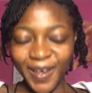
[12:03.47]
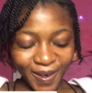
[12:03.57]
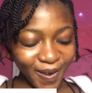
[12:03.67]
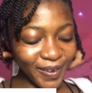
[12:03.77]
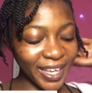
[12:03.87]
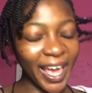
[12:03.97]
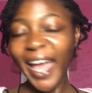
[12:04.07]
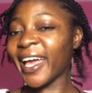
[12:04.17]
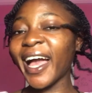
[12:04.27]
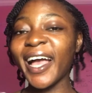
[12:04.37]

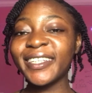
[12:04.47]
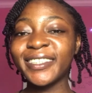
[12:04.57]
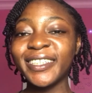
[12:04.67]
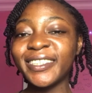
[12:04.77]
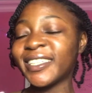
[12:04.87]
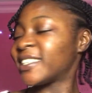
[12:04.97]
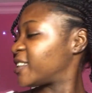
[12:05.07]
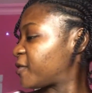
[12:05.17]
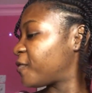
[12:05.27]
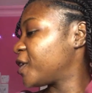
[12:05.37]
Okay guys, this
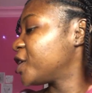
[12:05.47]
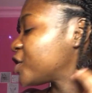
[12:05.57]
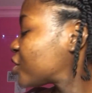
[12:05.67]
is the finished